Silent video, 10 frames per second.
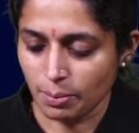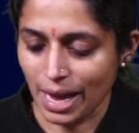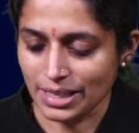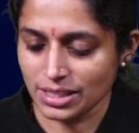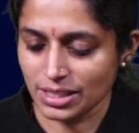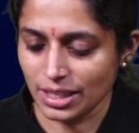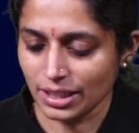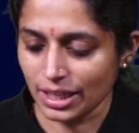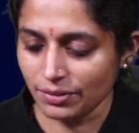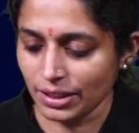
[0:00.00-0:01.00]
The
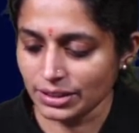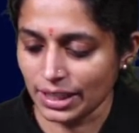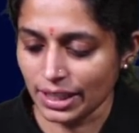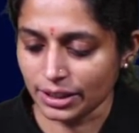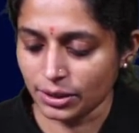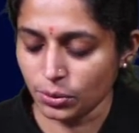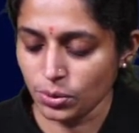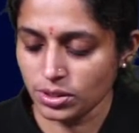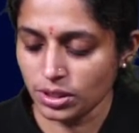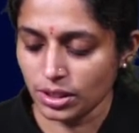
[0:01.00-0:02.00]
magistrate convicts an
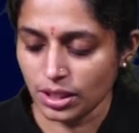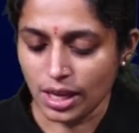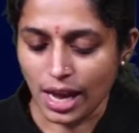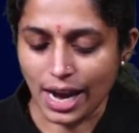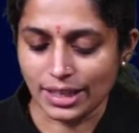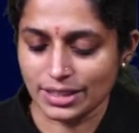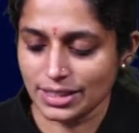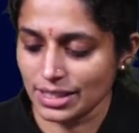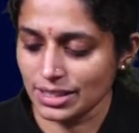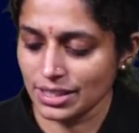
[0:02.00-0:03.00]
accused and
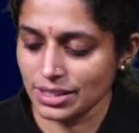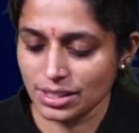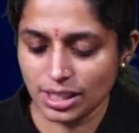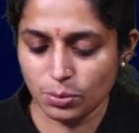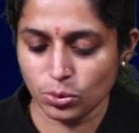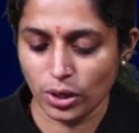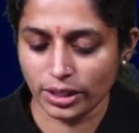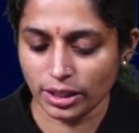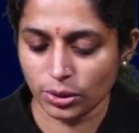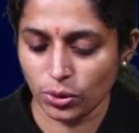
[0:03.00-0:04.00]
sentences him to
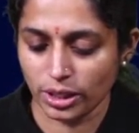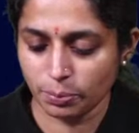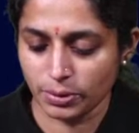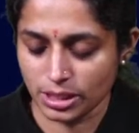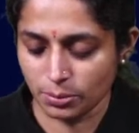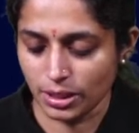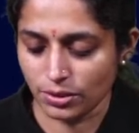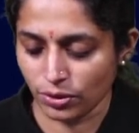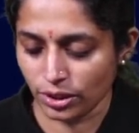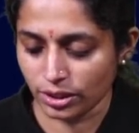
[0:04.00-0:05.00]
undergo
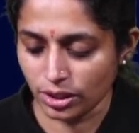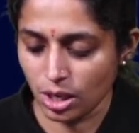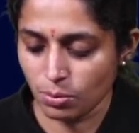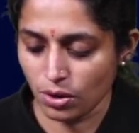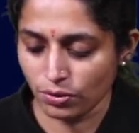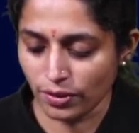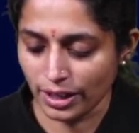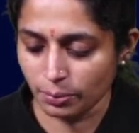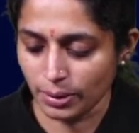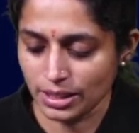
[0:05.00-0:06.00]
imprisonment for a term of
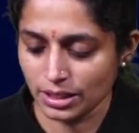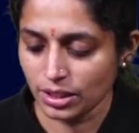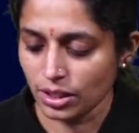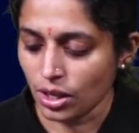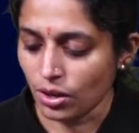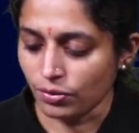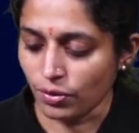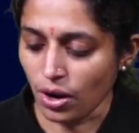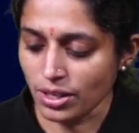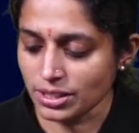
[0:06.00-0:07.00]
1 month
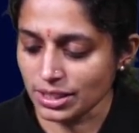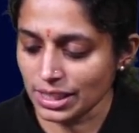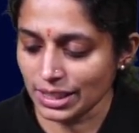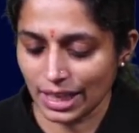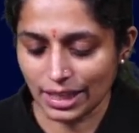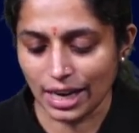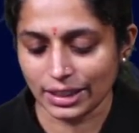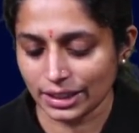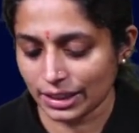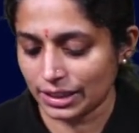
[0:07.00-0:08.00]
for stealing an
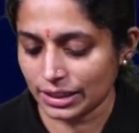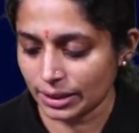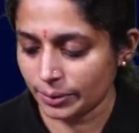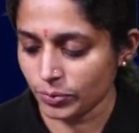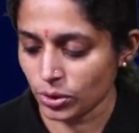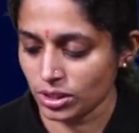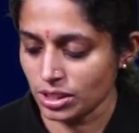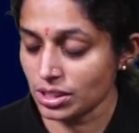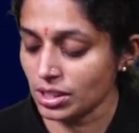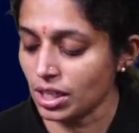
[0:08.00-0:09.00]
article. So,
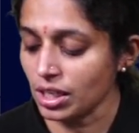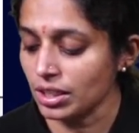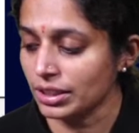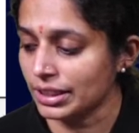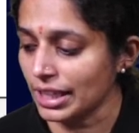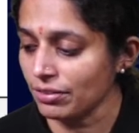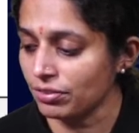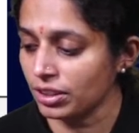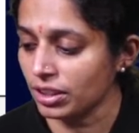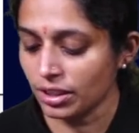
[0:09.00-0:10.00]
this is a
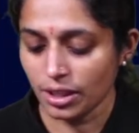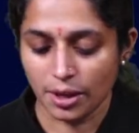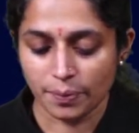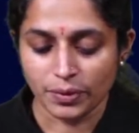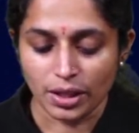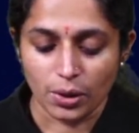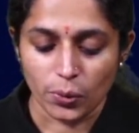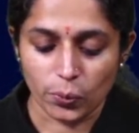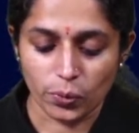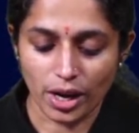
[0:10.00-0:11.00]
theft
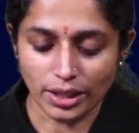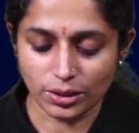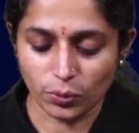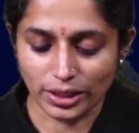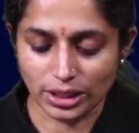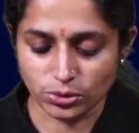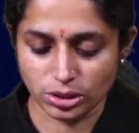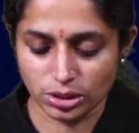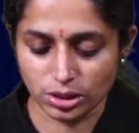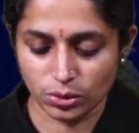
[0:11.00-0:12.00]
worth
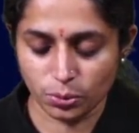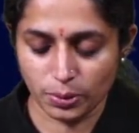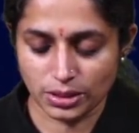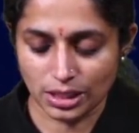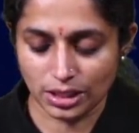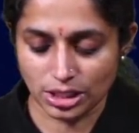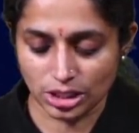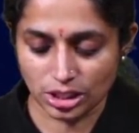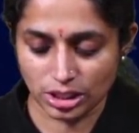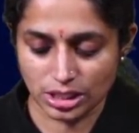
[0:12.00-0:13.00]
1000 rupees under
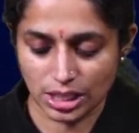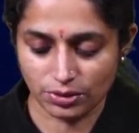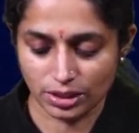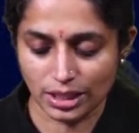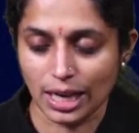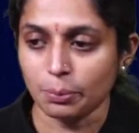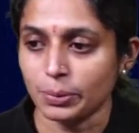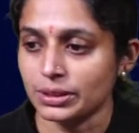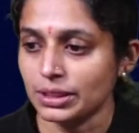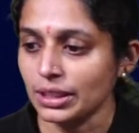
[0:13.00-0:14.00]
section 379
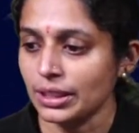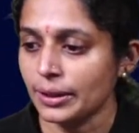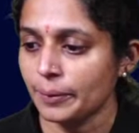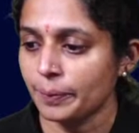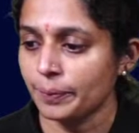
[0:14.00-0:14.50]
IPC.